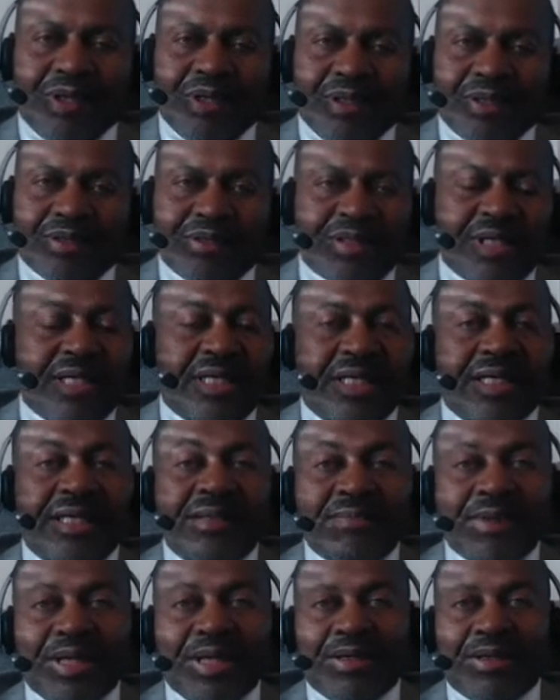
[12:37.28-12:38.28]
say
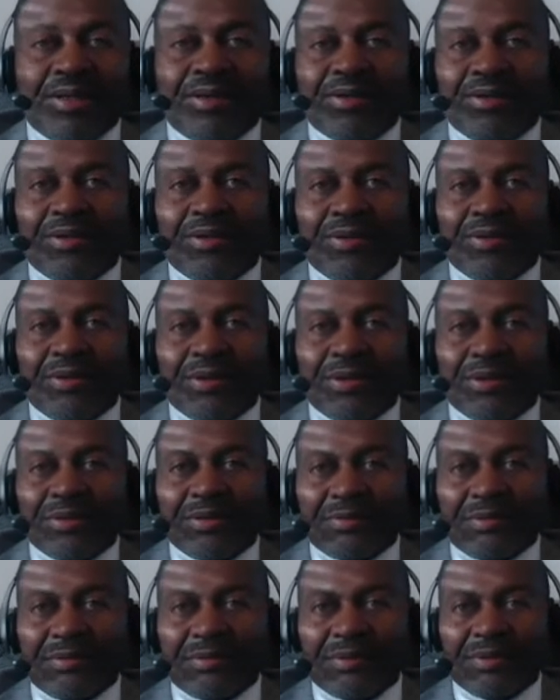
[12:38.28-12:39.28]
email or
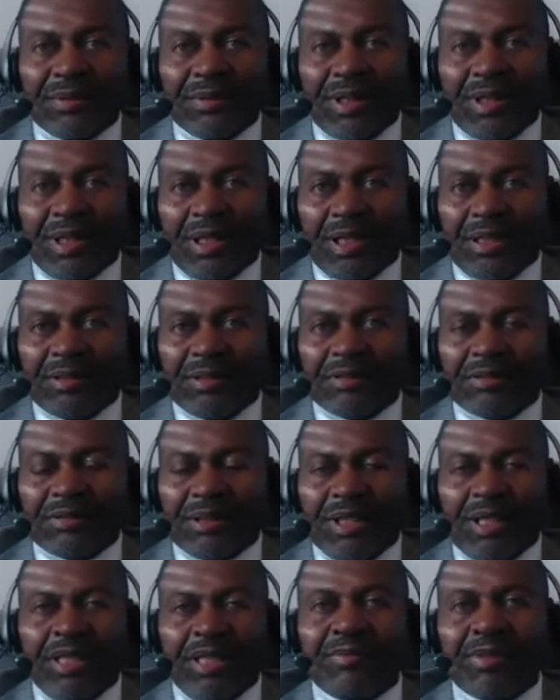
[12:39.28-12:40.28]
the
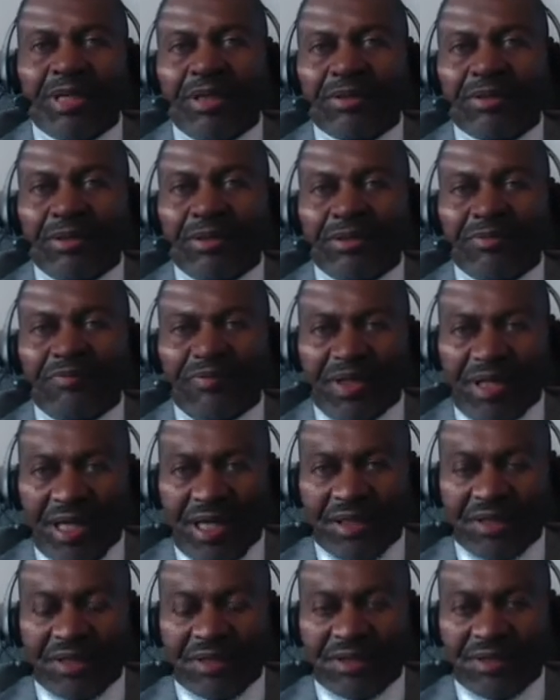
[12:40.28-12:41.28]
email
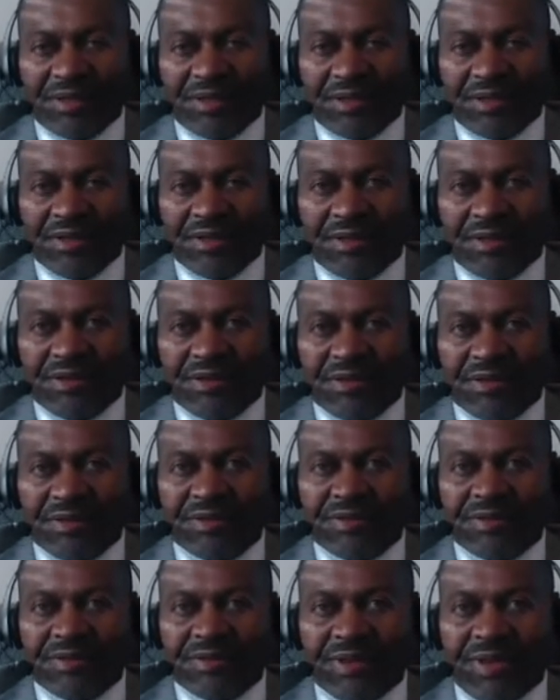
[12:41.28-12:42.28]
notifications.
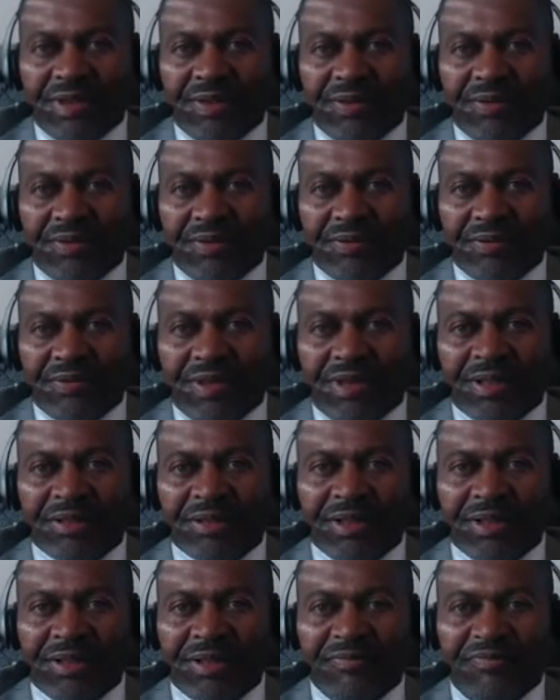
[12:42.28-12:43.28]
So it's
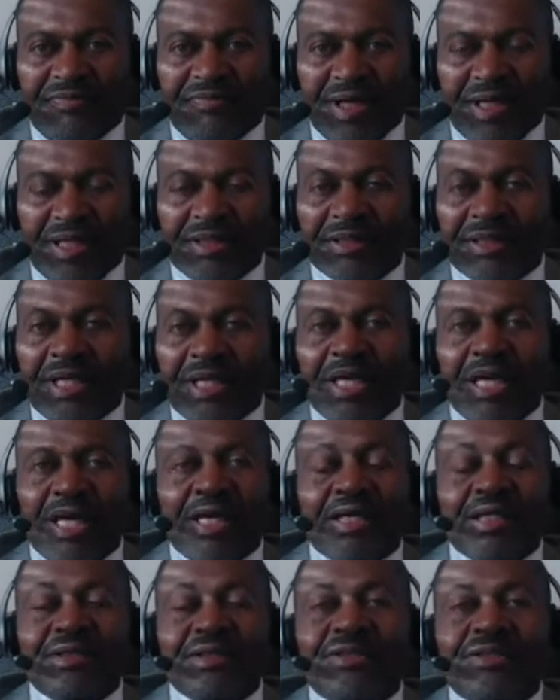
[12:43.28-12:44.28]
in your face.
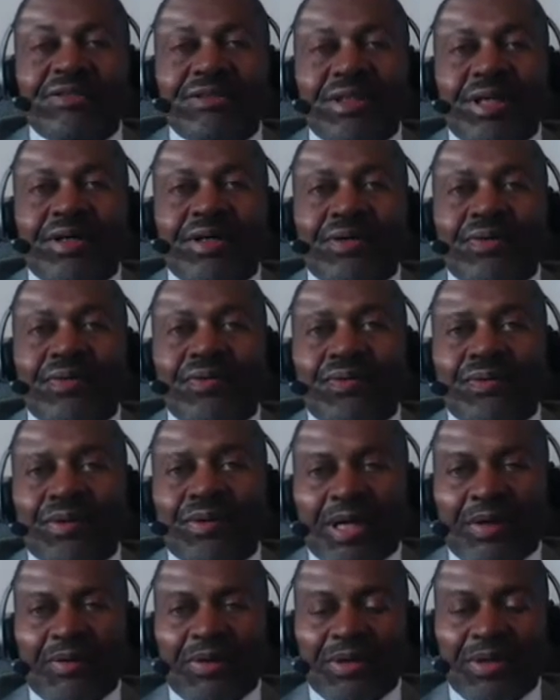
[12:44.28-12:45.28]
And as you know,
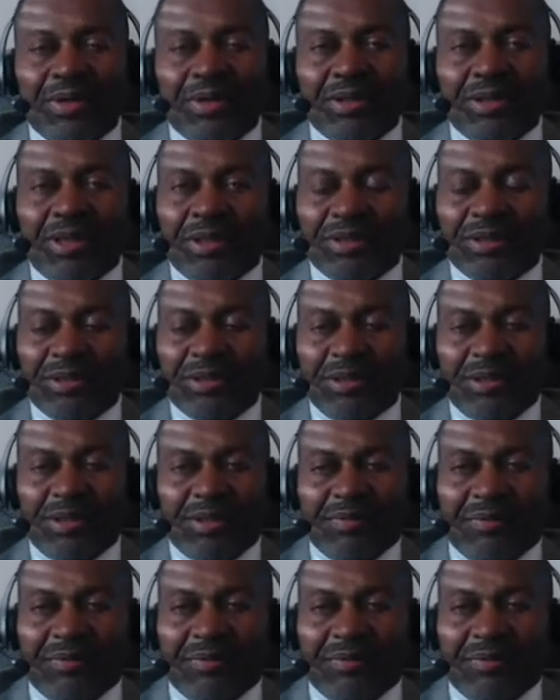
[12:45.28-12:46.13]
like when you're on your